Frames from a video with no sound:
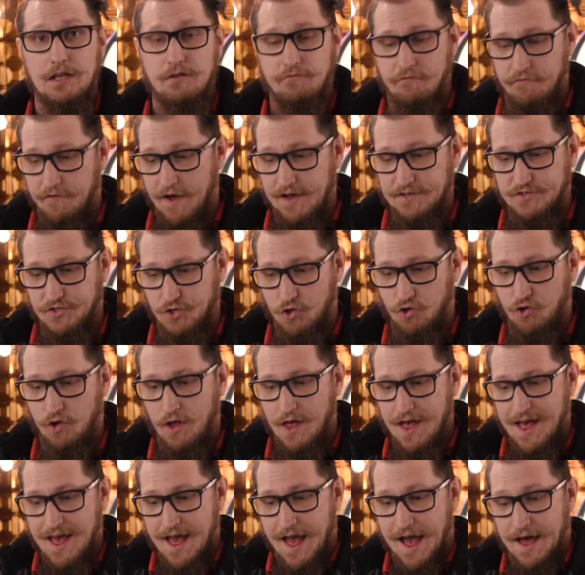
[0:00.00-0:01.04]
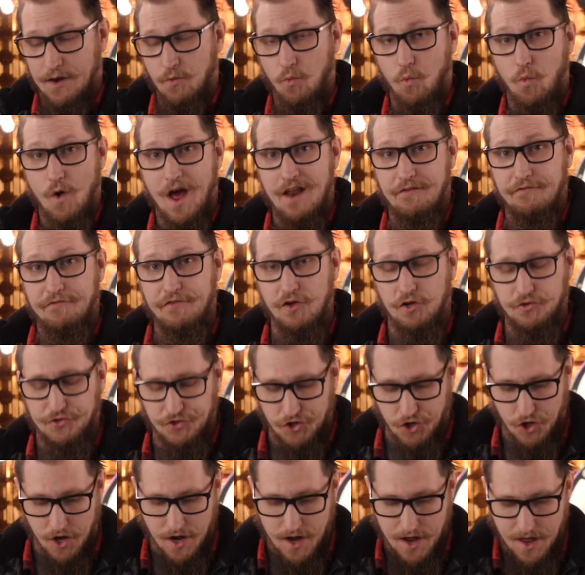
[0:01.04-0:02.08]
vessel and wet
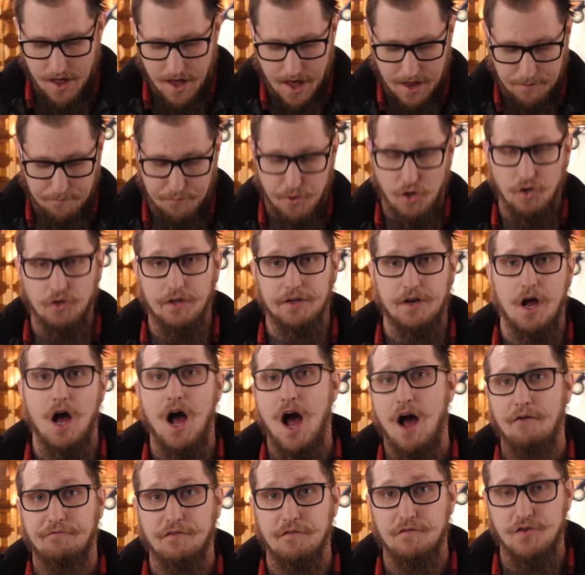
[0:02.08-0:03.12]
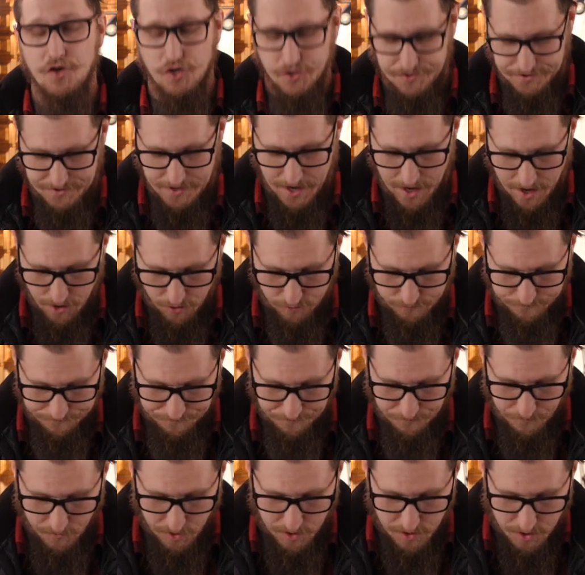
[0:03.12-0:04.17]
filter and pull it off of your scale.
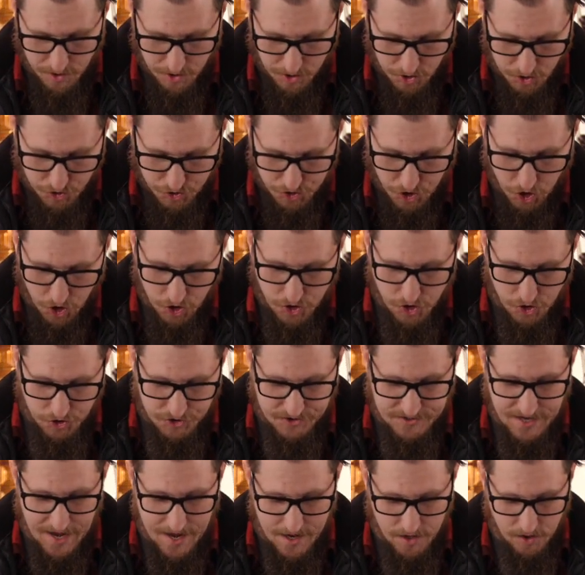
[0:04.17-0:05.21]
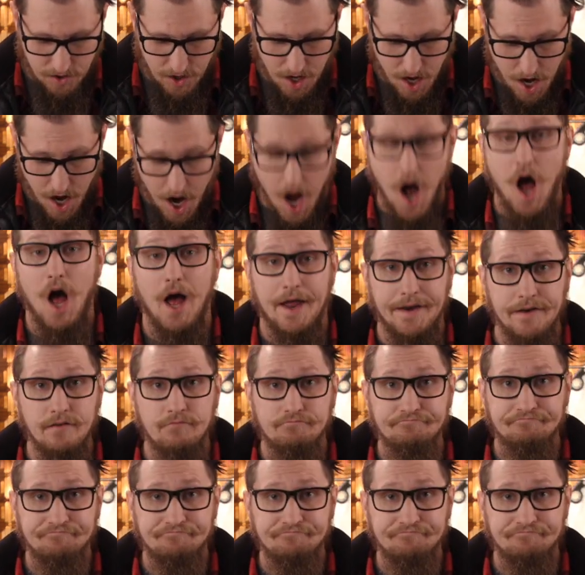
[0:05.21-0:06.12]
Turn your scale on.